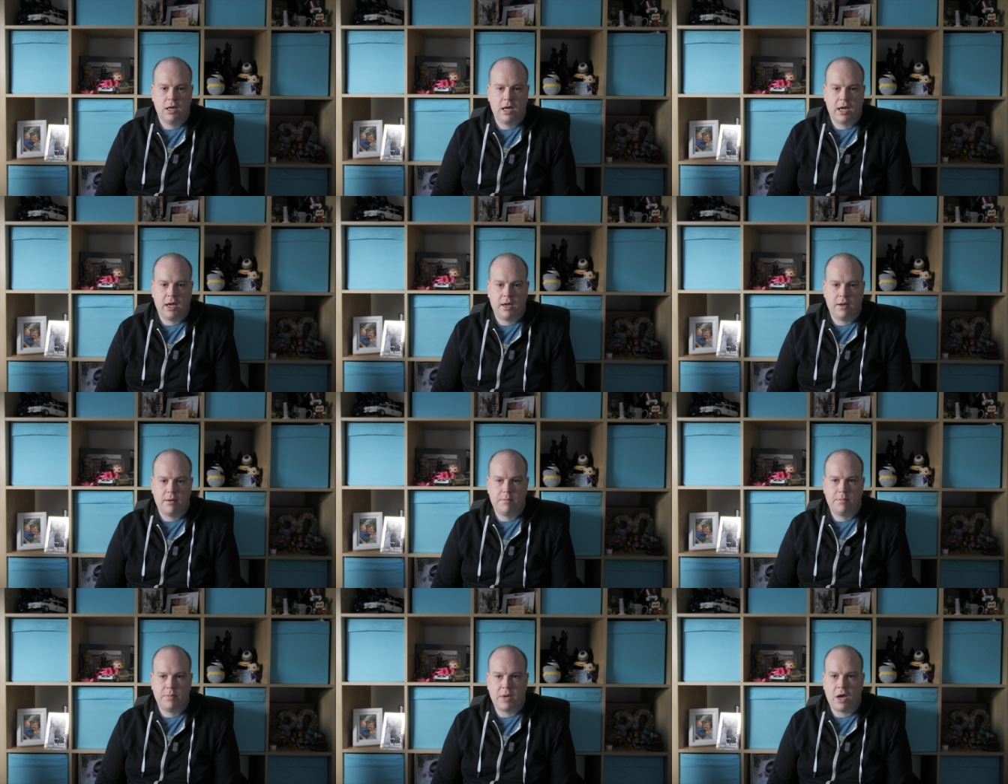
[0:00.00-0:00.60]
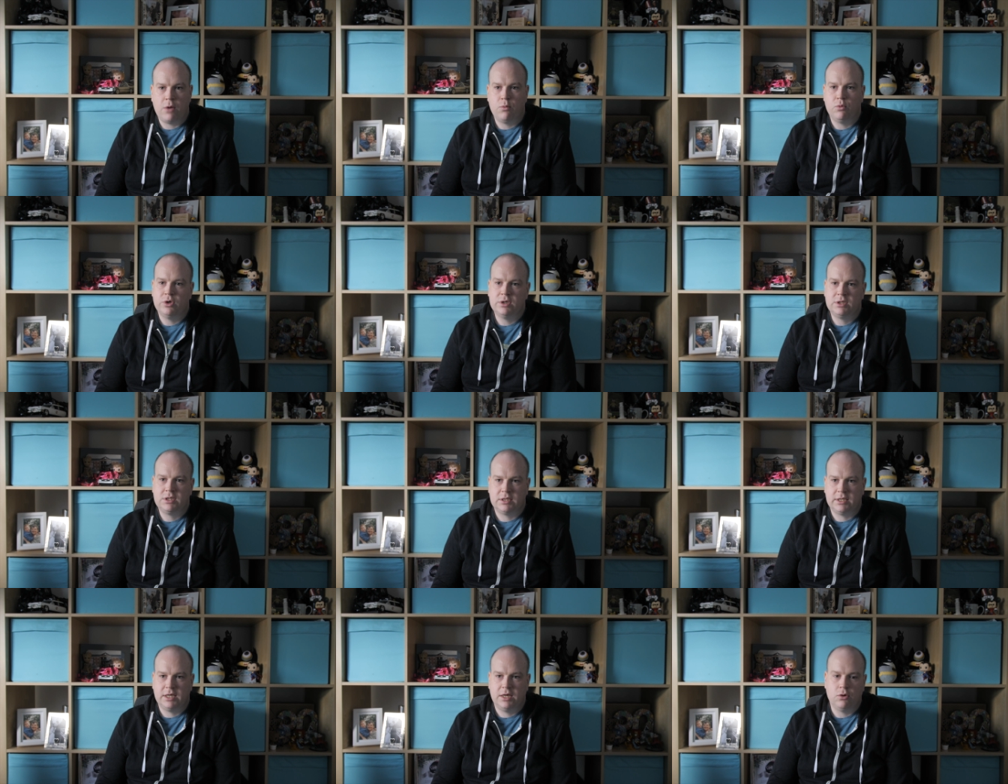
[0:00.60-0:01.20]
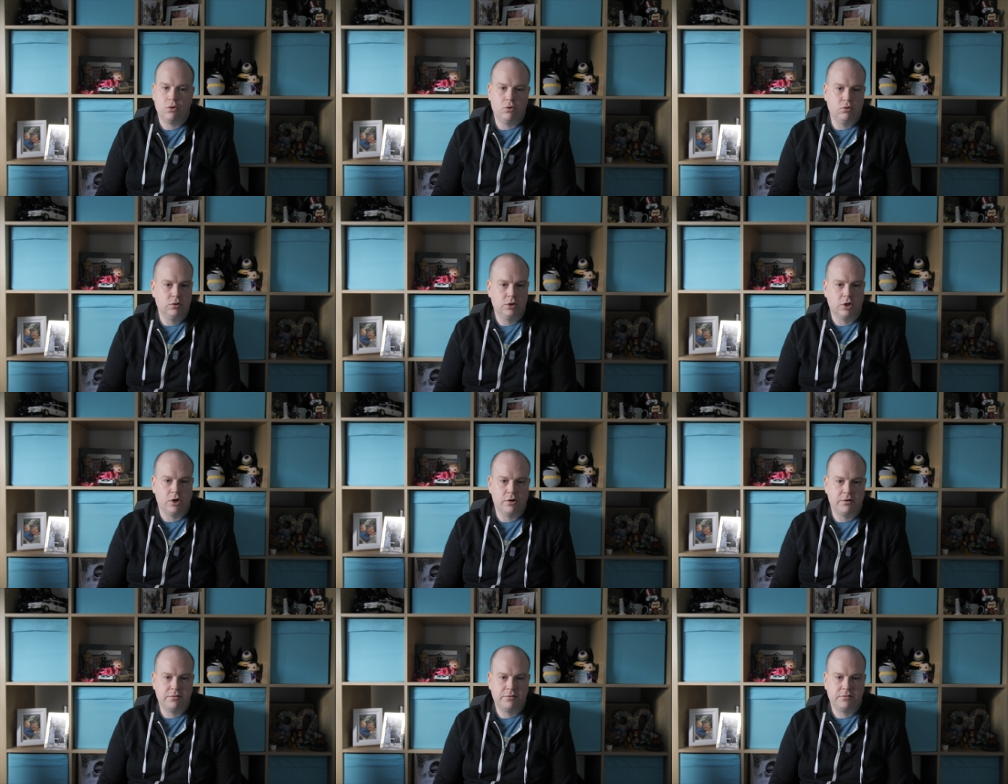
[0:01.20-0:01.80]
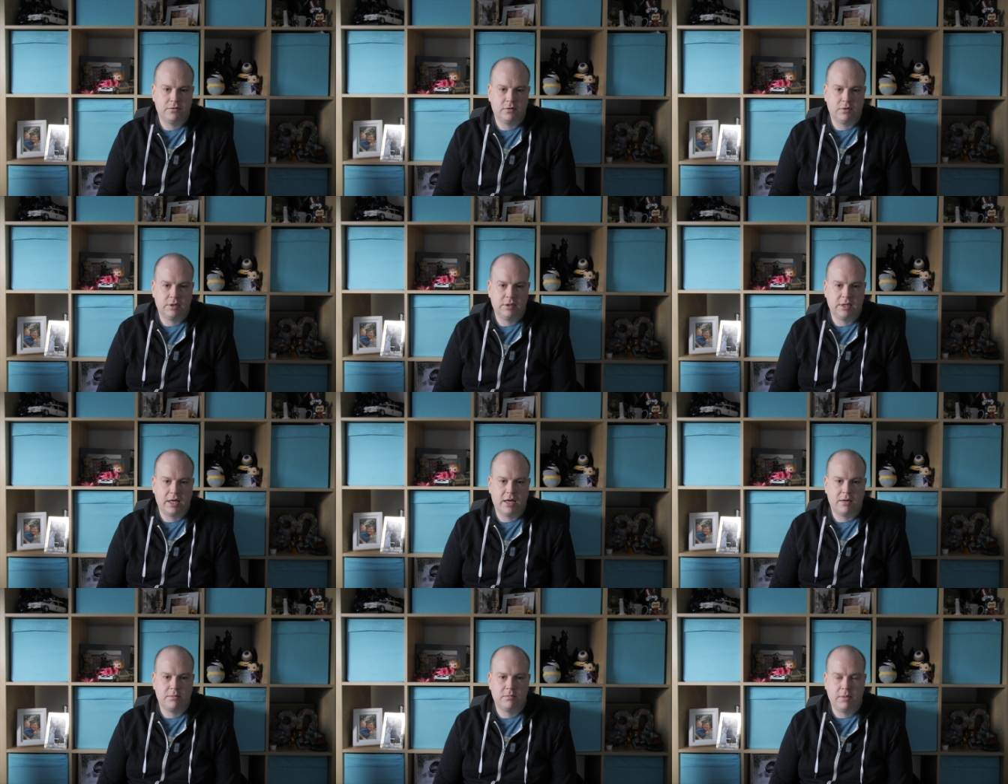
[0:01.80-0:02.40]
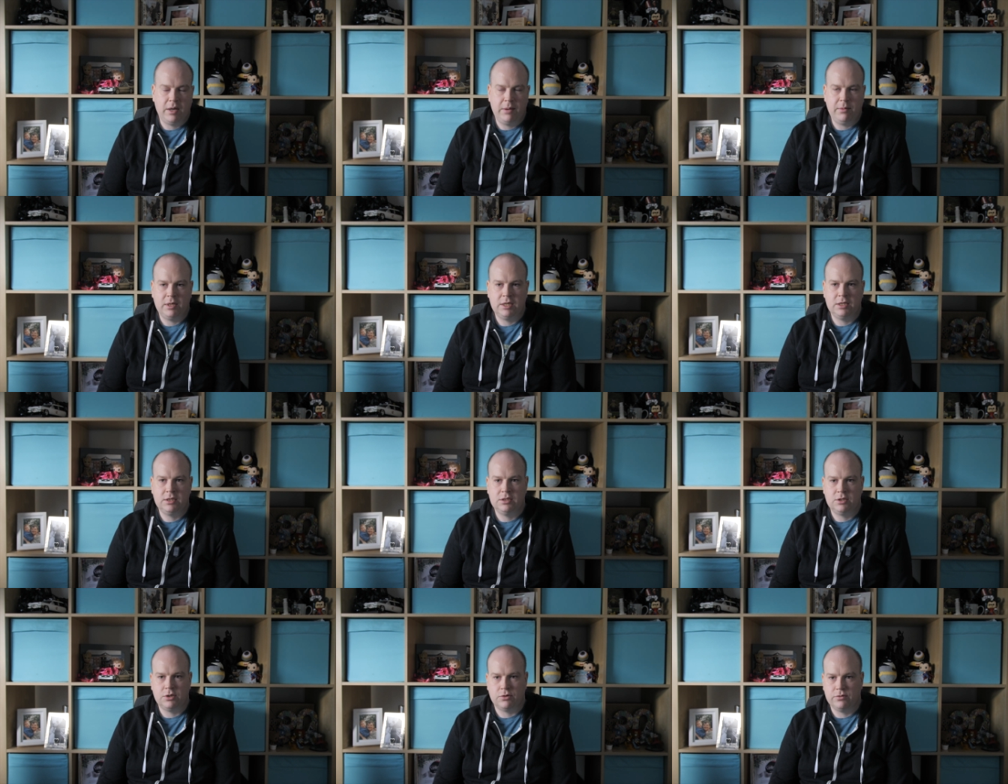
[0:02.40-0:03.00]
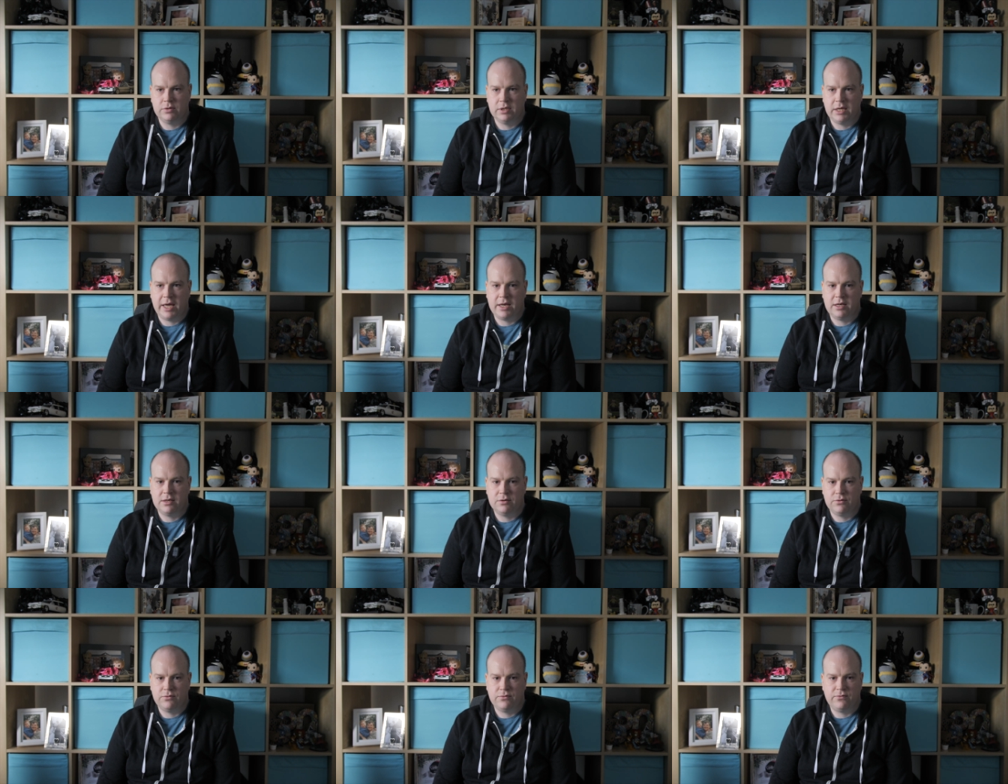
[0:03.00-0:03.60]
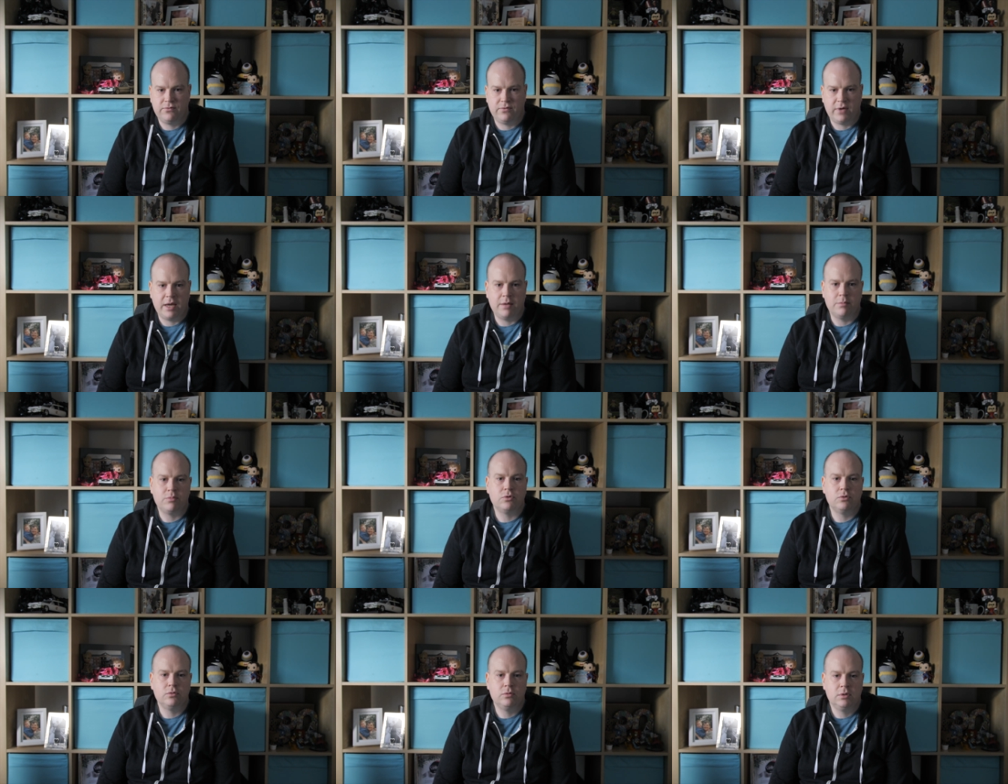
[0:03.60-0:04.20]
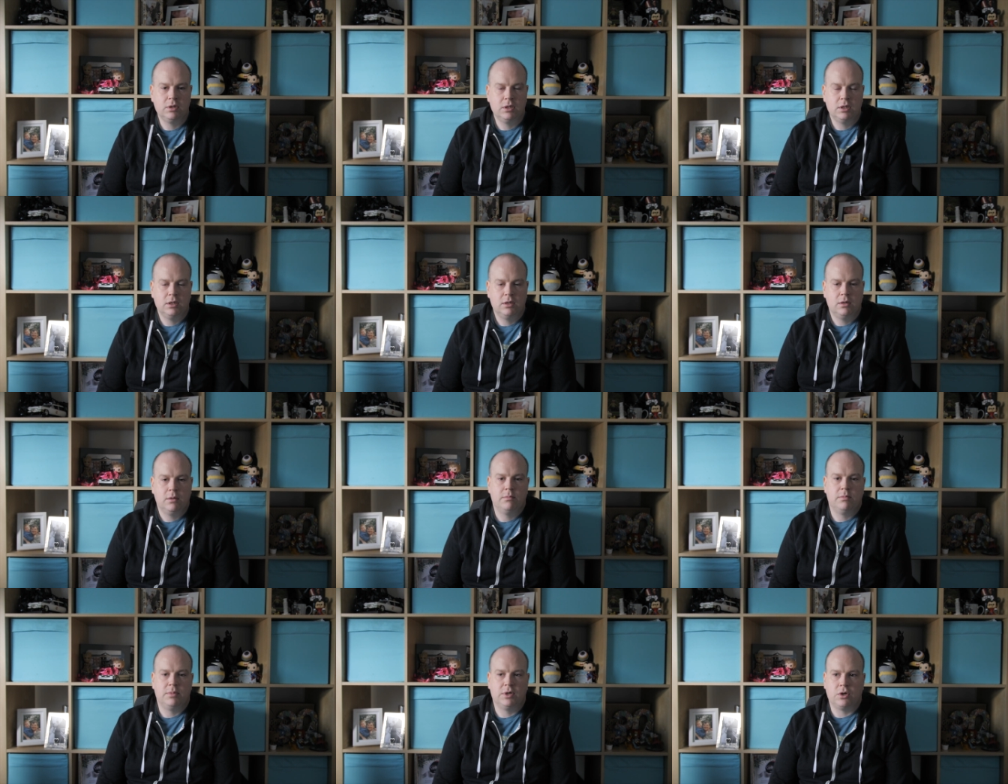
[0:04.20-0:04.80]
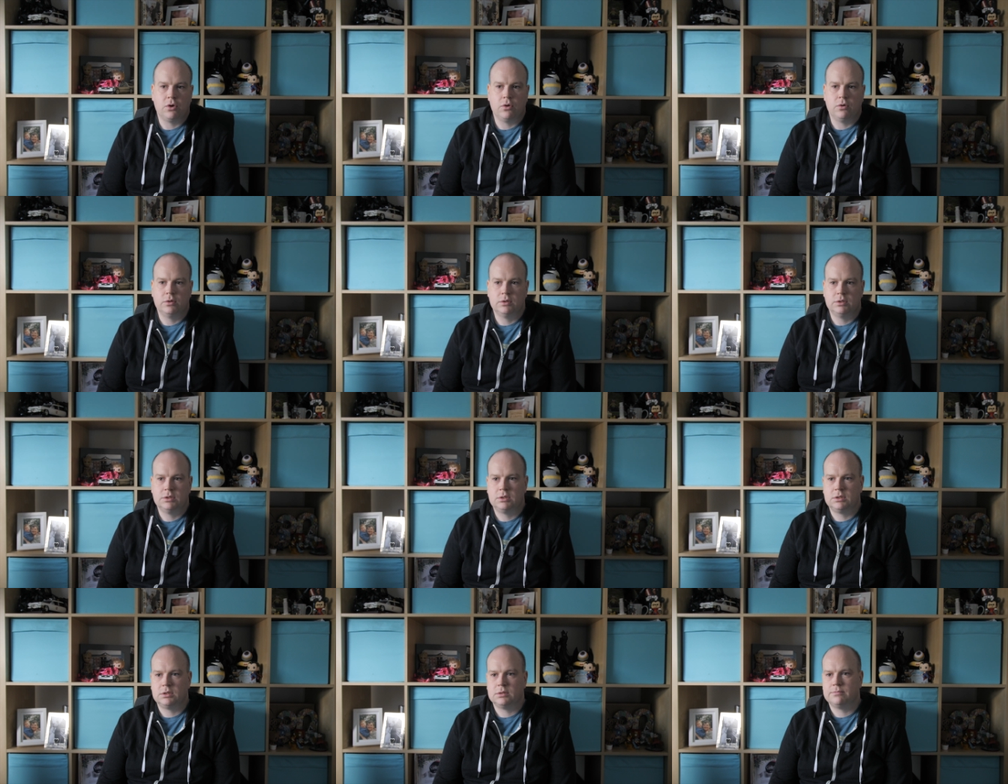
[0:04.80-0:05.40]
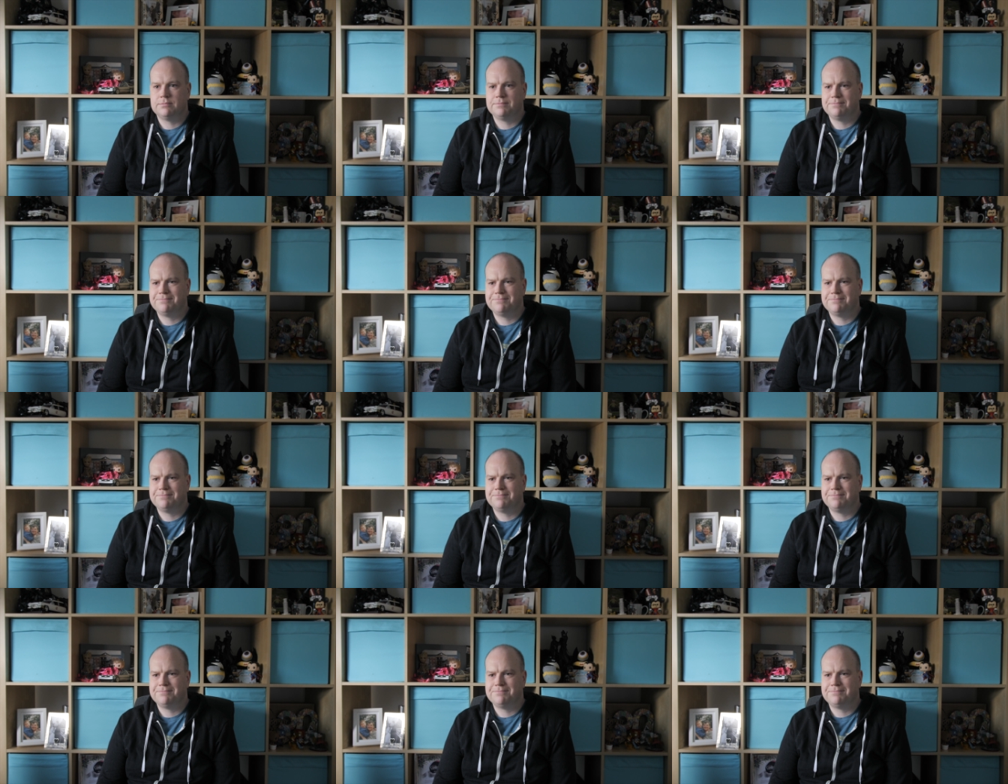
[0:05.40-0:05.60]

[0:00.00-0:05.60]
uh, but I would say hold off on that maybe until the end of April because